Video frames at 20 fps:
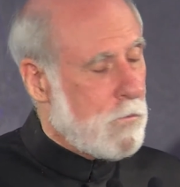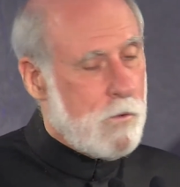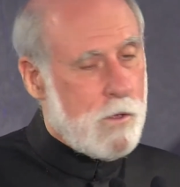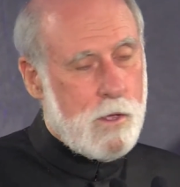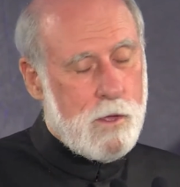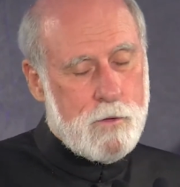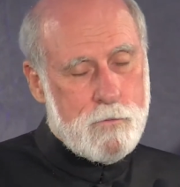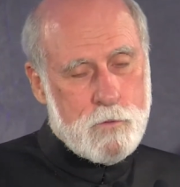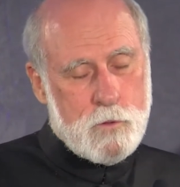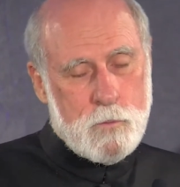We
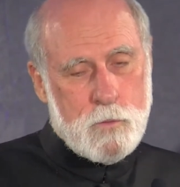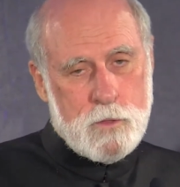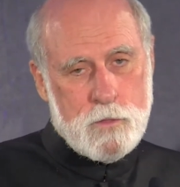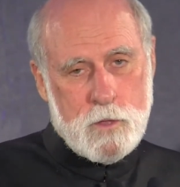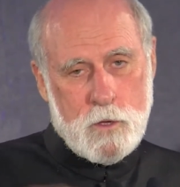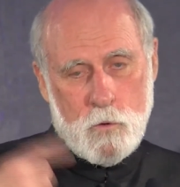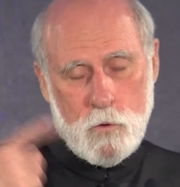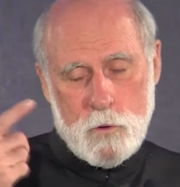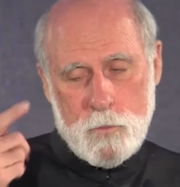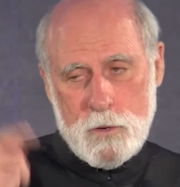have them in
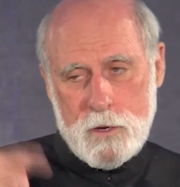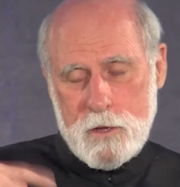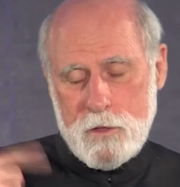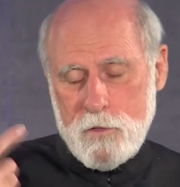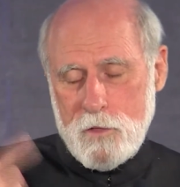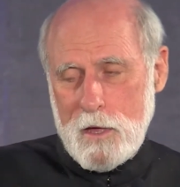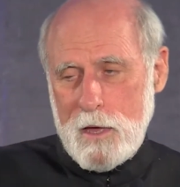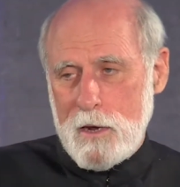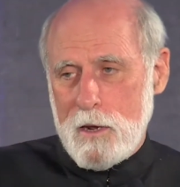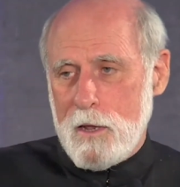the orbiting
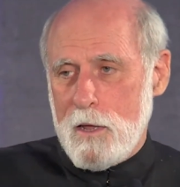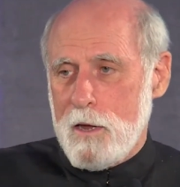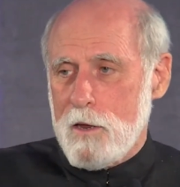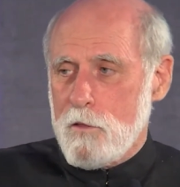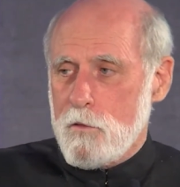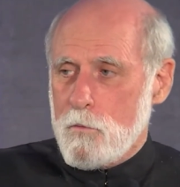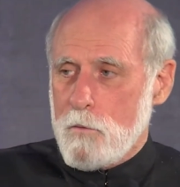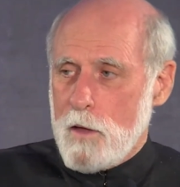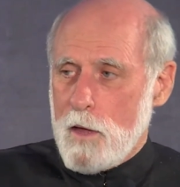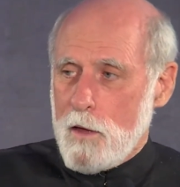
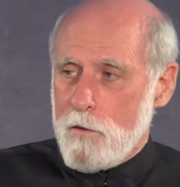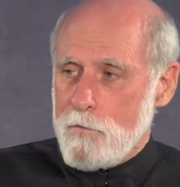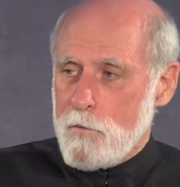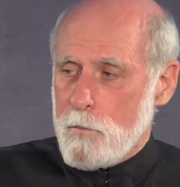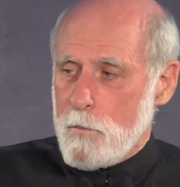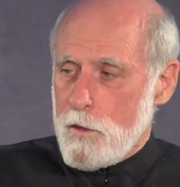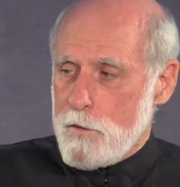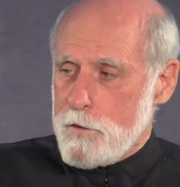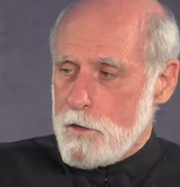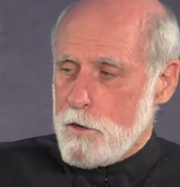satellites. We have
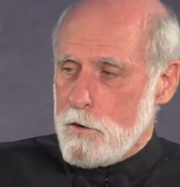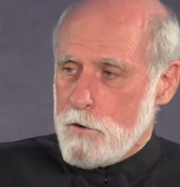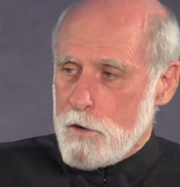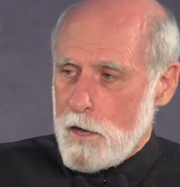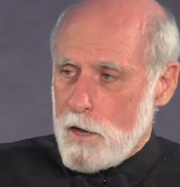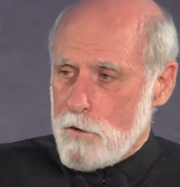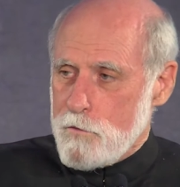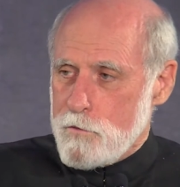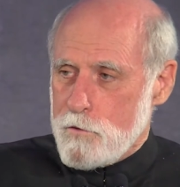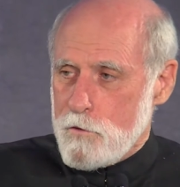them on the
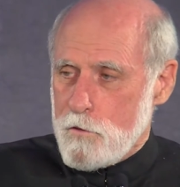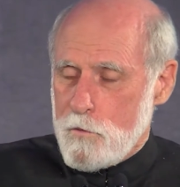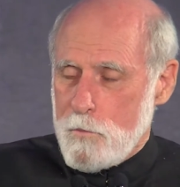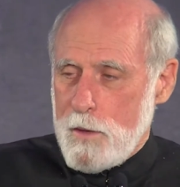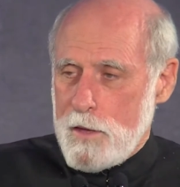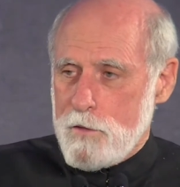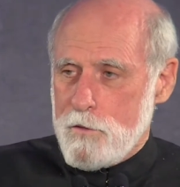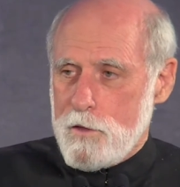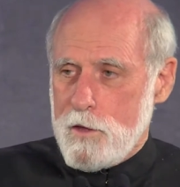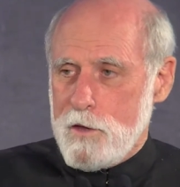International
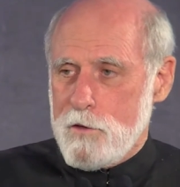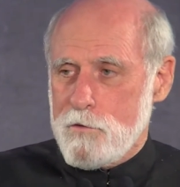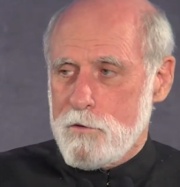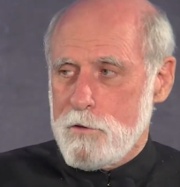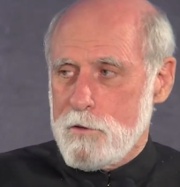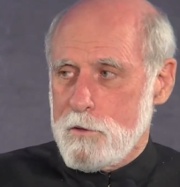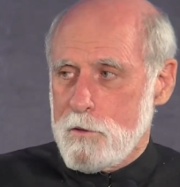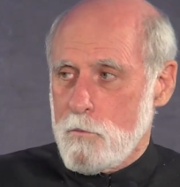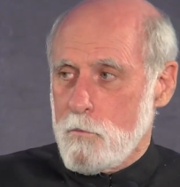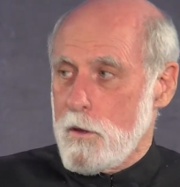Space
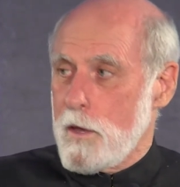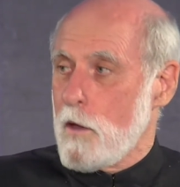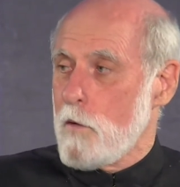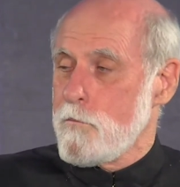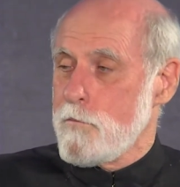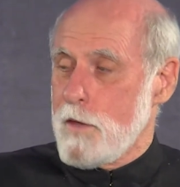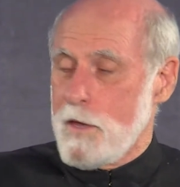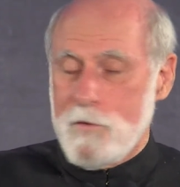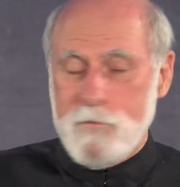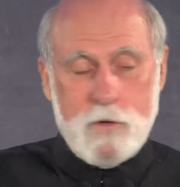Station. We
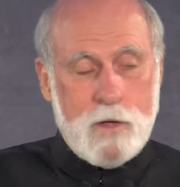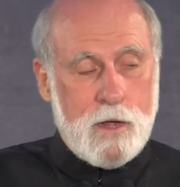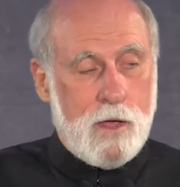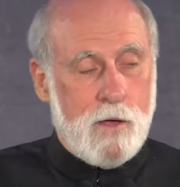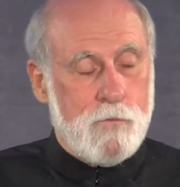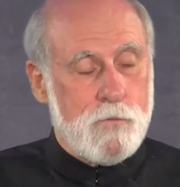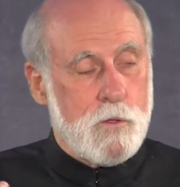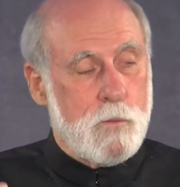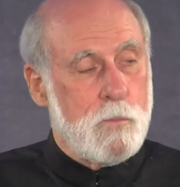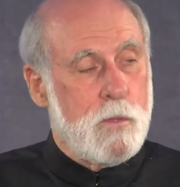even
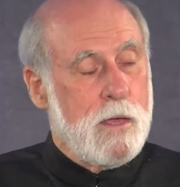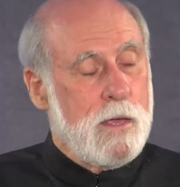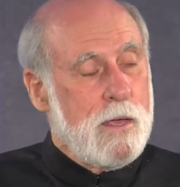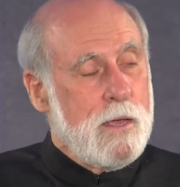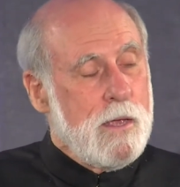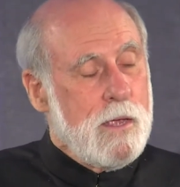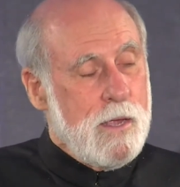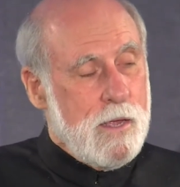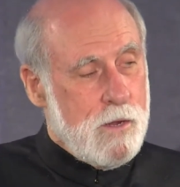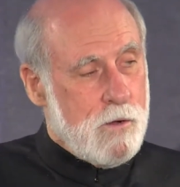have them
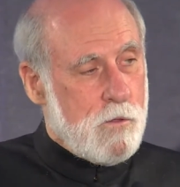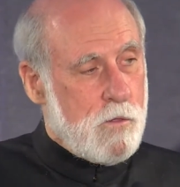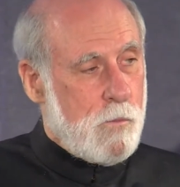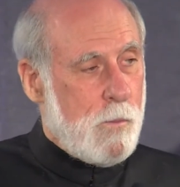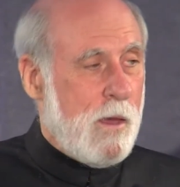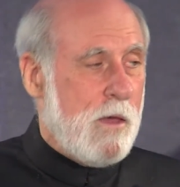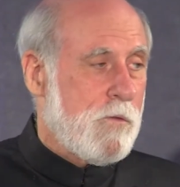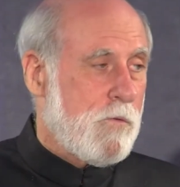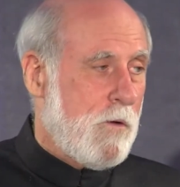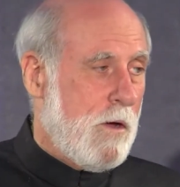in a
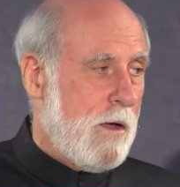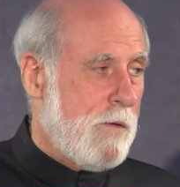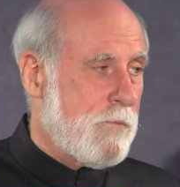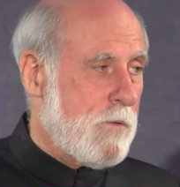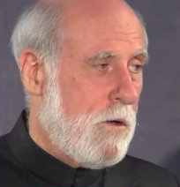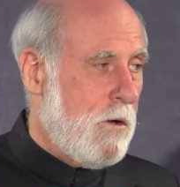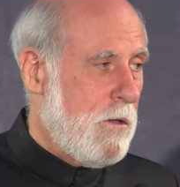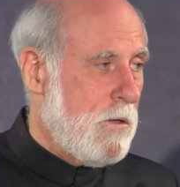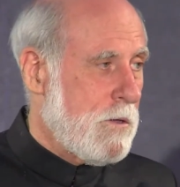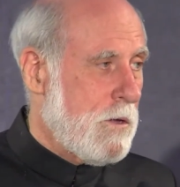spacecraft
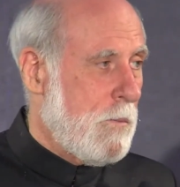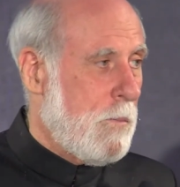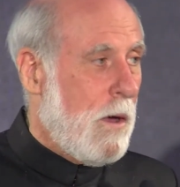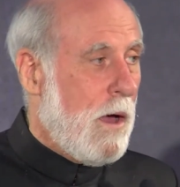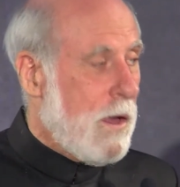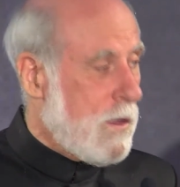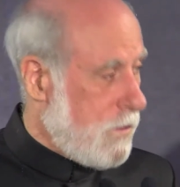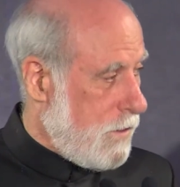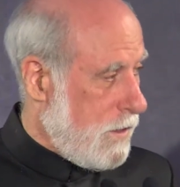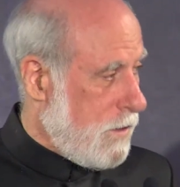called
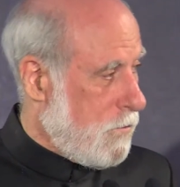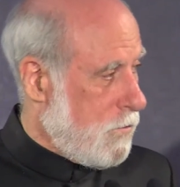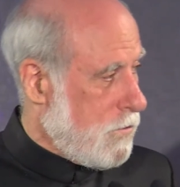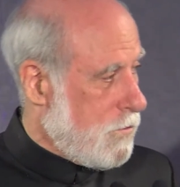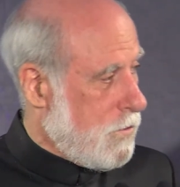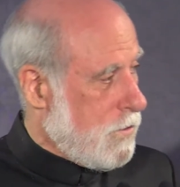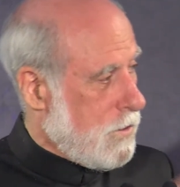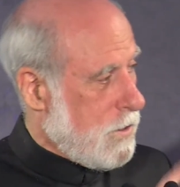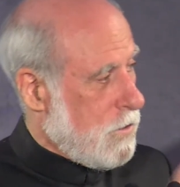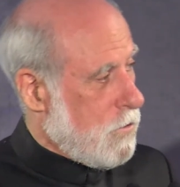EPOXI, which
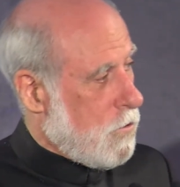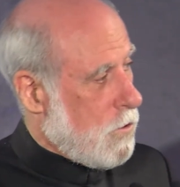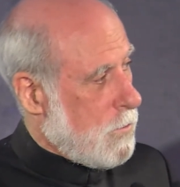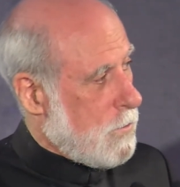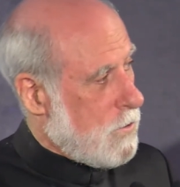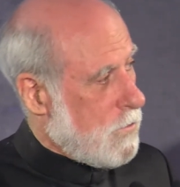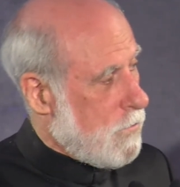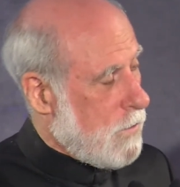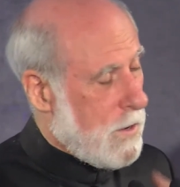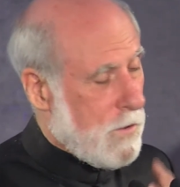is in
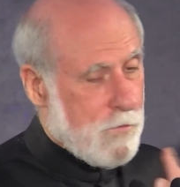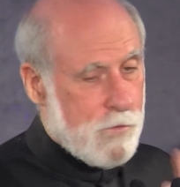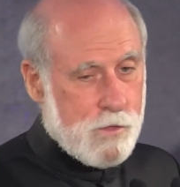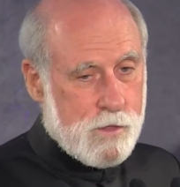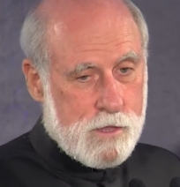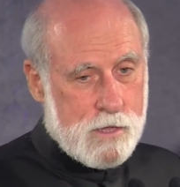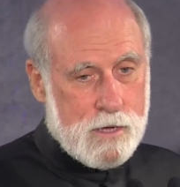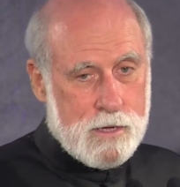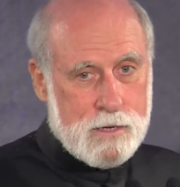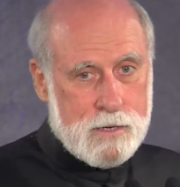orbit around the
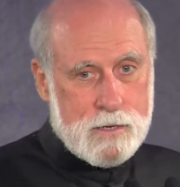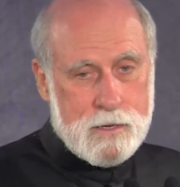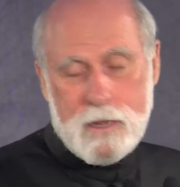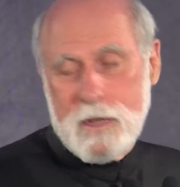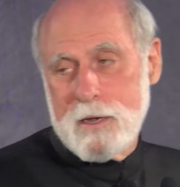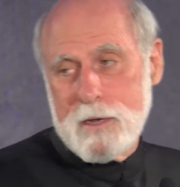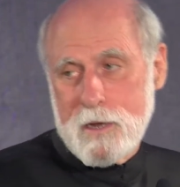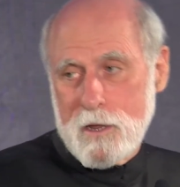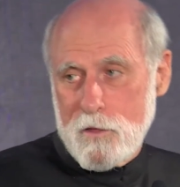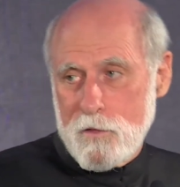sun
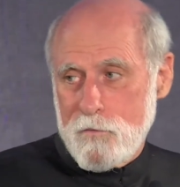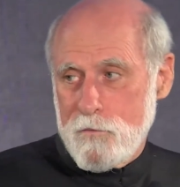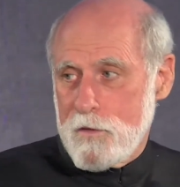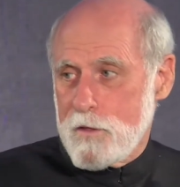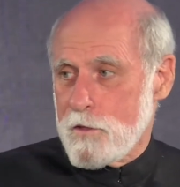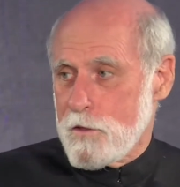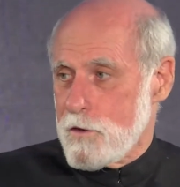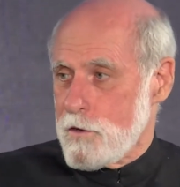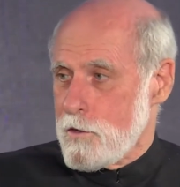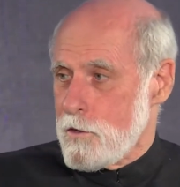and has
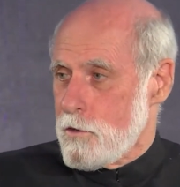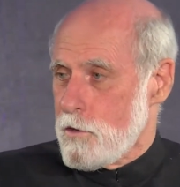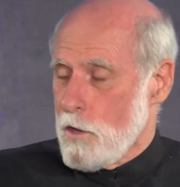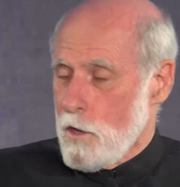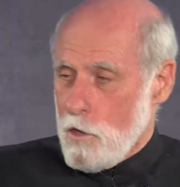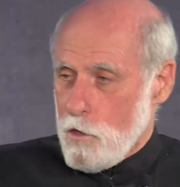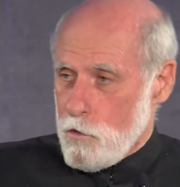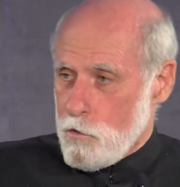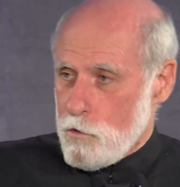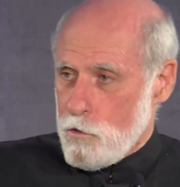visited
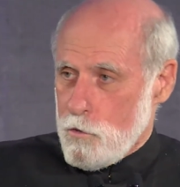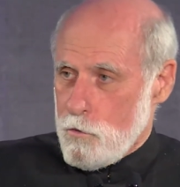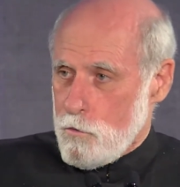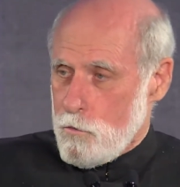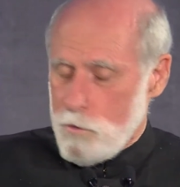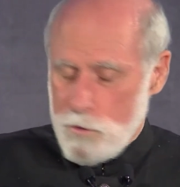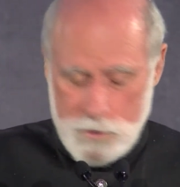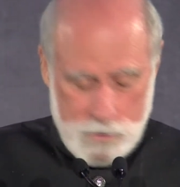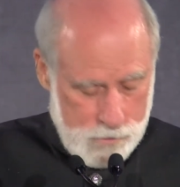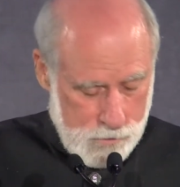
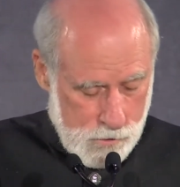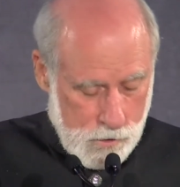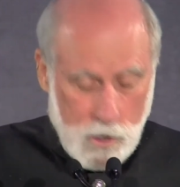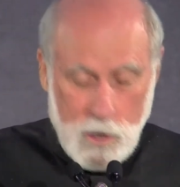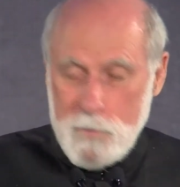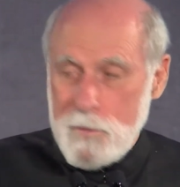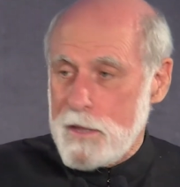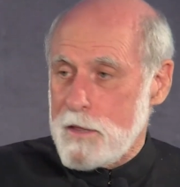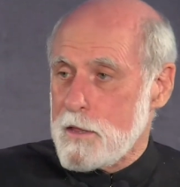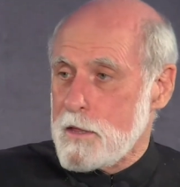two uh,
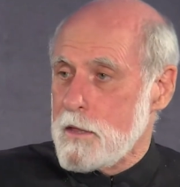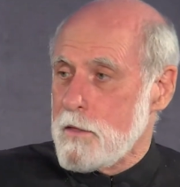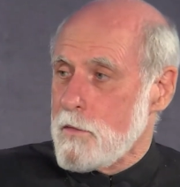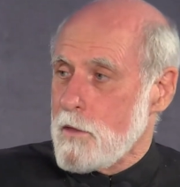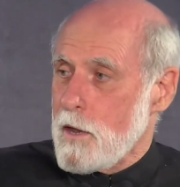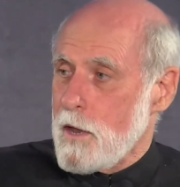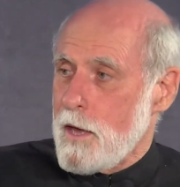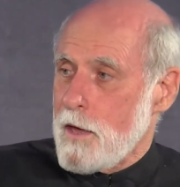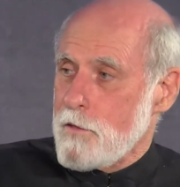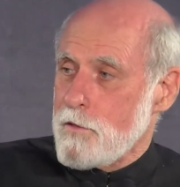comets in the
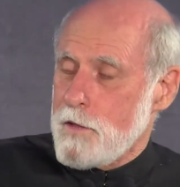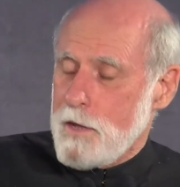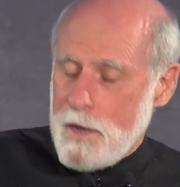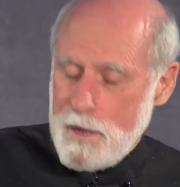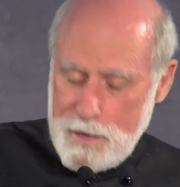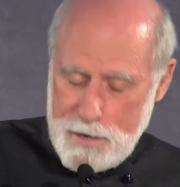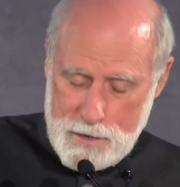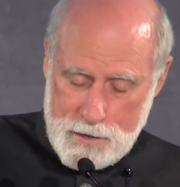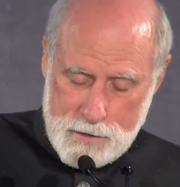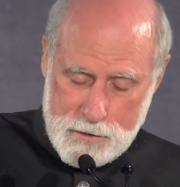last
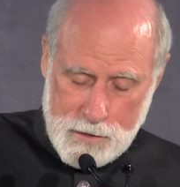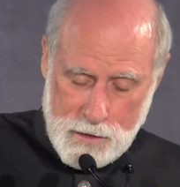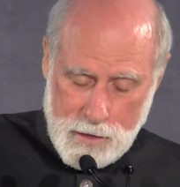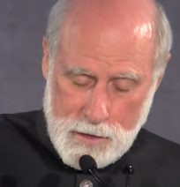decade.